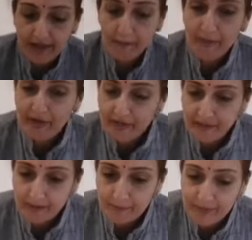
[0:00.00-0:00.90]
I'm
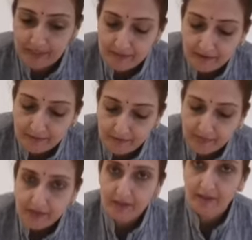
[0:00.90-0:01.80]
bending a bit.
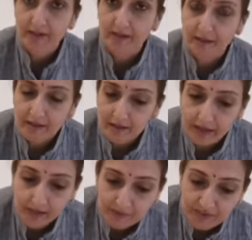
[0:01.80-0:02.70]

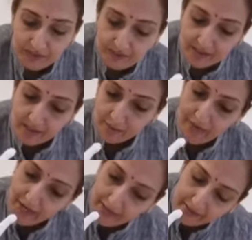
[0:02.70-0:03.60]
I'm just
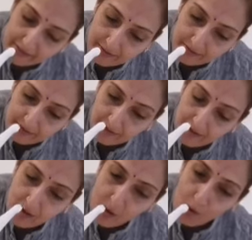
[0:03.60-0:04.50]
tilting my head,
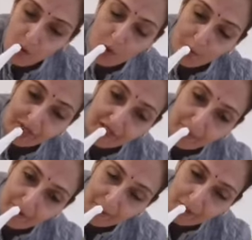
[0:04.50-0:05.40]

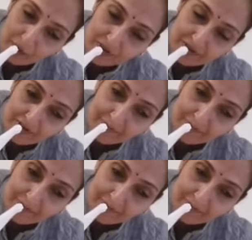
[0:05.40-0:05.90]
opening my mouth.